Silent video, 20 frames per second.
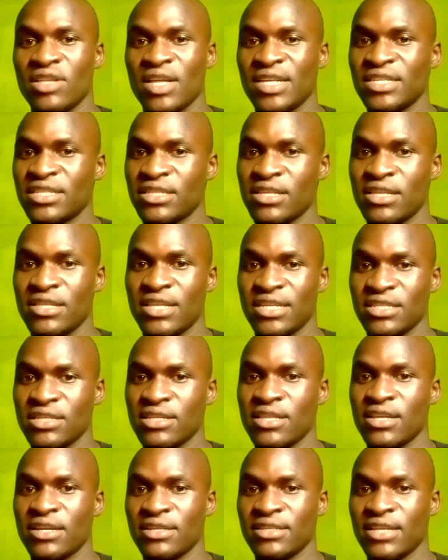That's
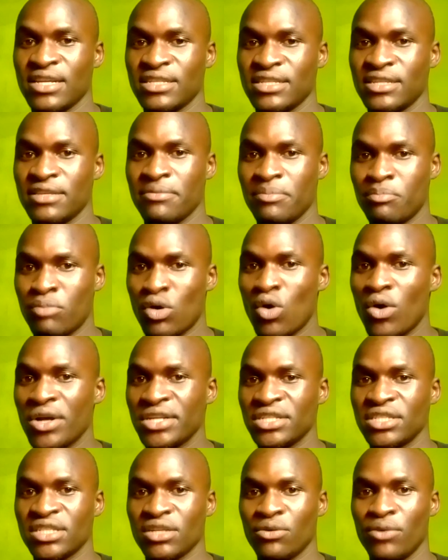the
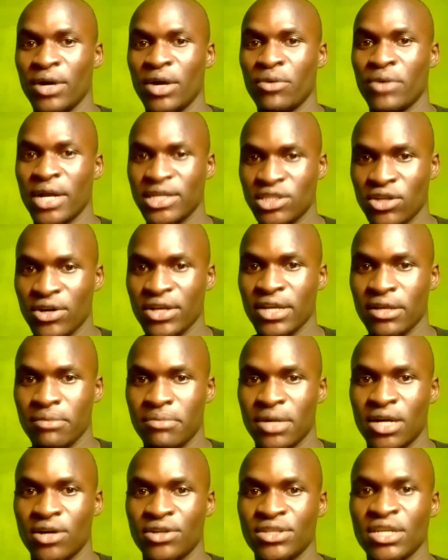point where we're talking
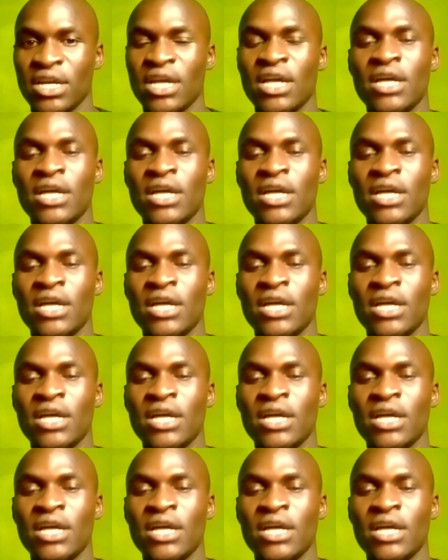about.